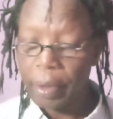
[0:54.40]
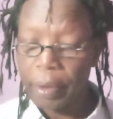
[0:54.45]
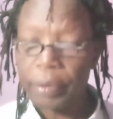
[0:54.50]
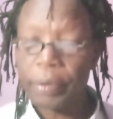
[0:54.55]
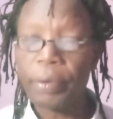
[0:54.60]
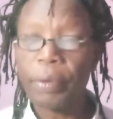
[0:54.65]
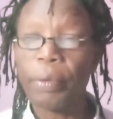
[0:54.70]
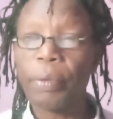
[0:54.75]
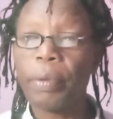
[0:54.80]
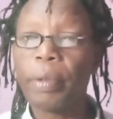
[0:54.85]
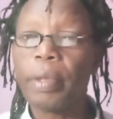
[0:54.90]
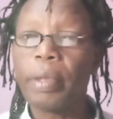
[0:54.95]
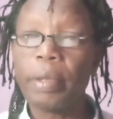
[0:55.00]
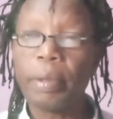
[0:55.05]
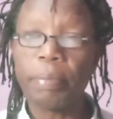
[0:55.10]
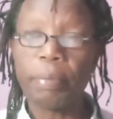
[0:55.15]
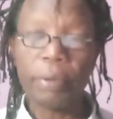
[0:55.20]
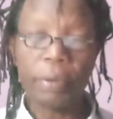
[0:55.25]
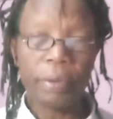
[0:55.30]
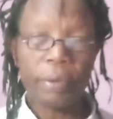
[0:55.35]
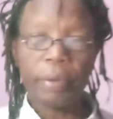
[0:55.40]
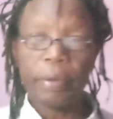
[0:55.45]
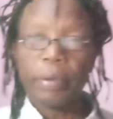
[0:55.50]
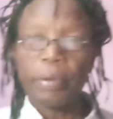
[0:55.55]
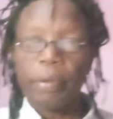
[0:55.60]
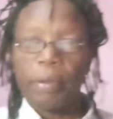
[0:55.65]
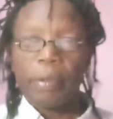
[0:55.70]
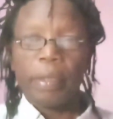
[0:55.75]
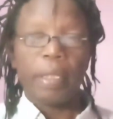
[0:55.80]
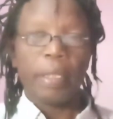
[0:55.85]
So what is boson?
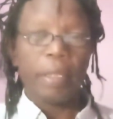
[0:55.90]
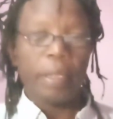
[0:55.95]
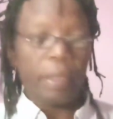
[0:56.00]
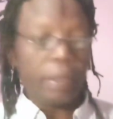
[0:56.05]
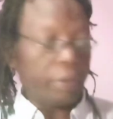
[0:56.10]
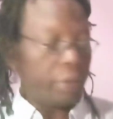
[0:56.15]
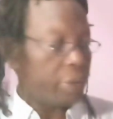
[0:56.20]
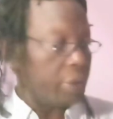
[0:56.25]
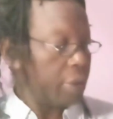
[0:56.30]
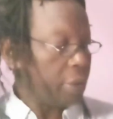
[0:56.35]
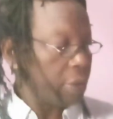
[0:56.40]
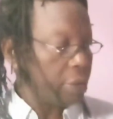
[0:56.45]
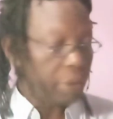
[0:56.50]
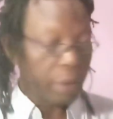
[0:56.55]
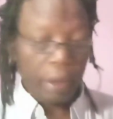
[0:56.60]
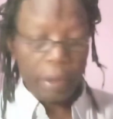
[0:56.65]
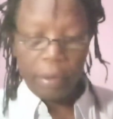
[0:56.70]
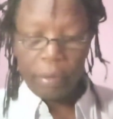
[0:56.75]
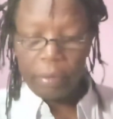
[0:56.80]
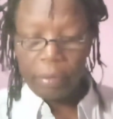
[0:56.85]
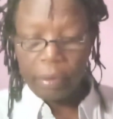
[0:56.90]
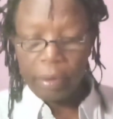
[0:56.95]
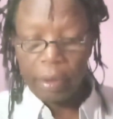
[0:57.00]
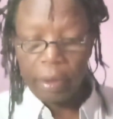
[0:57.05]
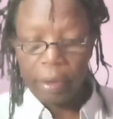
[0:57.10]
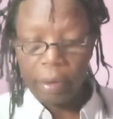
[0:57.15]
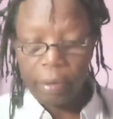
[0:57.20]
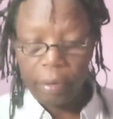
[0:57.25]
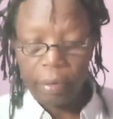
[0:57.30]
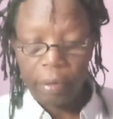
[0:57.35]
Sorry, I was just trying to
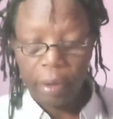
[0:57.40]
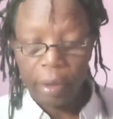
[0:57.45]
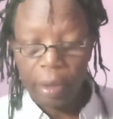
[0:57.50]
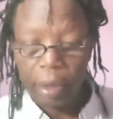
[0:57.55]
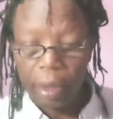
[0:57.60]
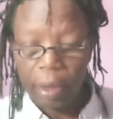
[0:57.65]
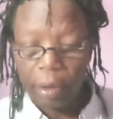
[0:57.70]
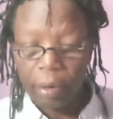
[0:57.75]
see so that I